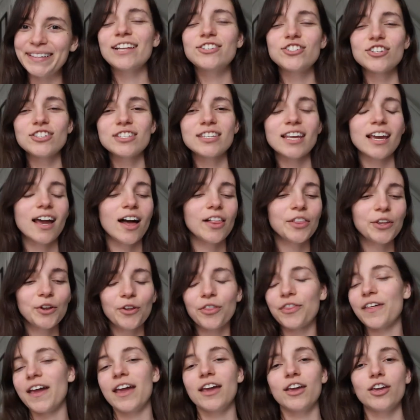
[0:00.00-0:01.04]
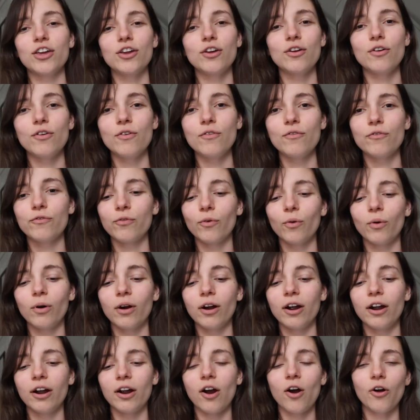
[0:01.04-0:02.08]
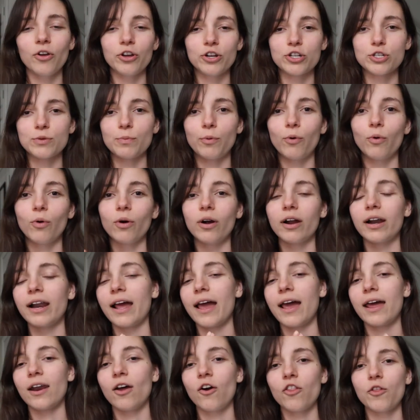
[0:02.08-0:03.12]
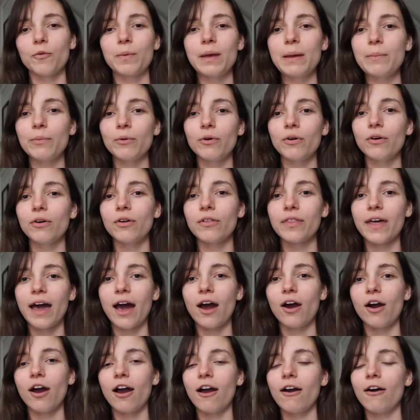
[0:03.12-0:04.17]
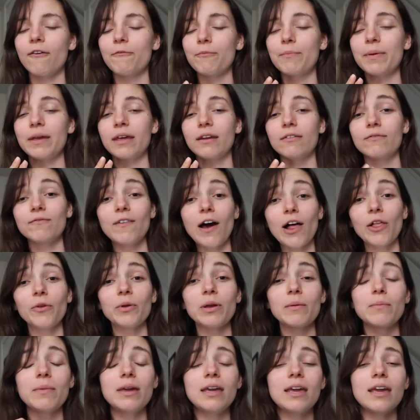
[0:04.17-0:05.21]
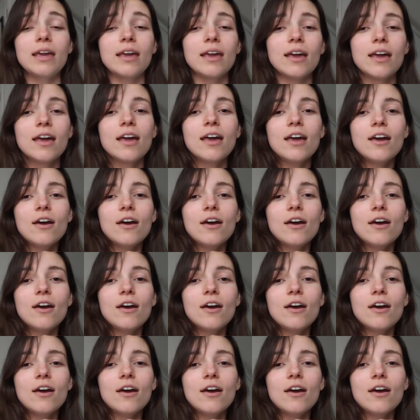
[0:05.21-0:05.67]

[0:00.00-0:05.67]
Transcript: It's just like a little thank you for all your support and all the people that have been following me,